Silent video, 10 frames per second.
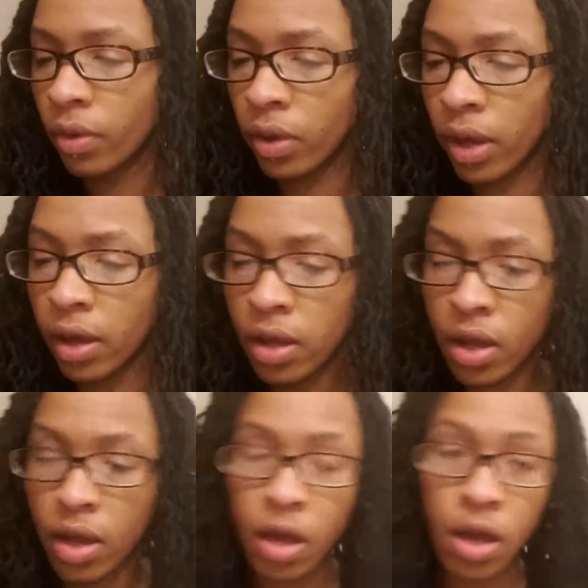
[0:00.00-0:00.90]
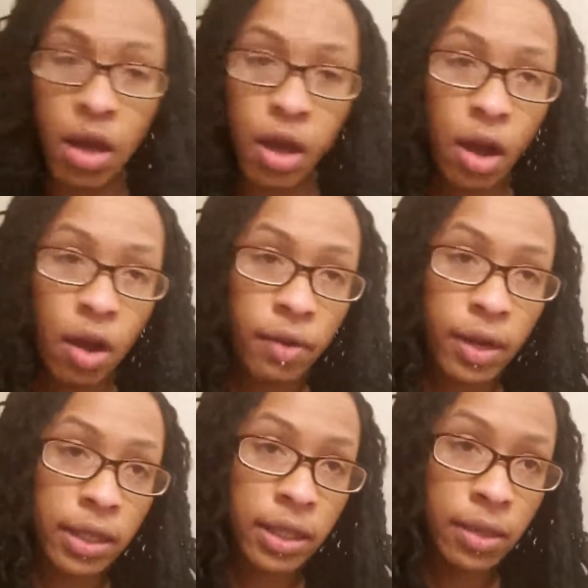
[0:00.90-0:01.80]
Okay? All
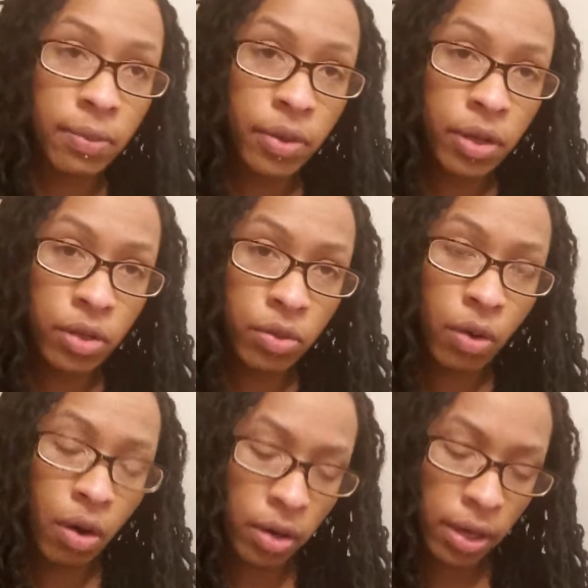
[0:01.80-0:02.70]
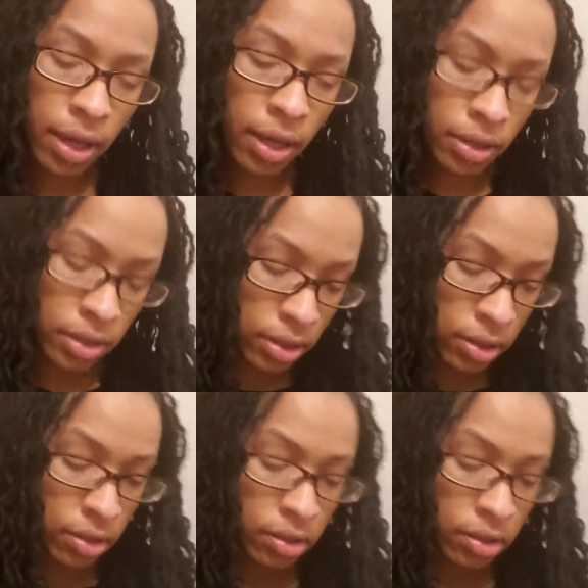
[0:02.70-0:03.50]
right, Libra, you are next.